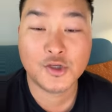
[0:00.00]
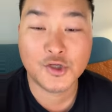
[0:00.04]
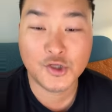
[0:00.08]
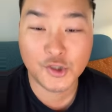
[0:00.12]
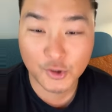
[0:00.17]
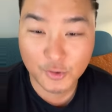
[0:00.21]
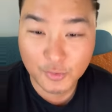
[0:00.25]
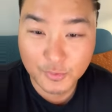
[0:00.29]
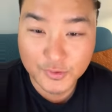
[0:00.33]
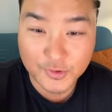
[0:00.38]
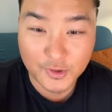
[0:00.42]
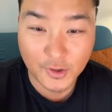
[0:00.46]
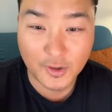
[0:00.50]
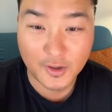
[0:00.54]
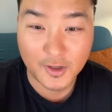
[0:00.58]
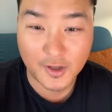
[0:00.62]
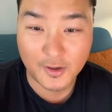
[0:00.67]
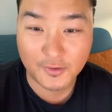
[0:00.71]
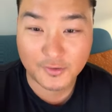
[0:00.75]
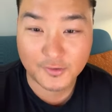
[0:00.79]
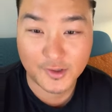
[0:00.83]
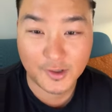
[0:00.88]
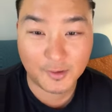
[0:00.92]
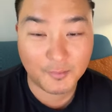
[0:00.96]
June
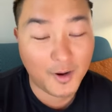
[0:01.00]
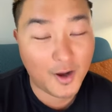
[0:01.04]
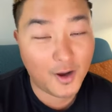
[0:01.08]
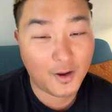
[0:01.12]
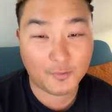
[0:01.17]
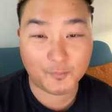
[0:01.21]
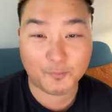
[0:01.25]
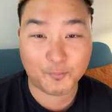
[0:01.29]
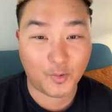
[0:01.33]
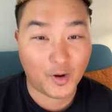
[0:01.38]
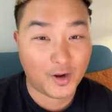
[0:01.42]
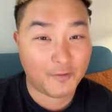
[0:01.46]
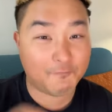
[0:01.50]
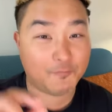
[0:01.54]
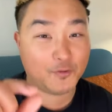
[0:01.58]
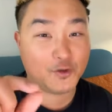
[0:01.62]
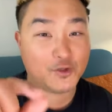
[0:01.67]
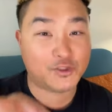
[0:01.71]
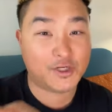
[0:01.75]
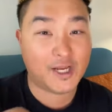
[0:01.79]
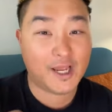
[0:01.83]
30th. Come on, pray for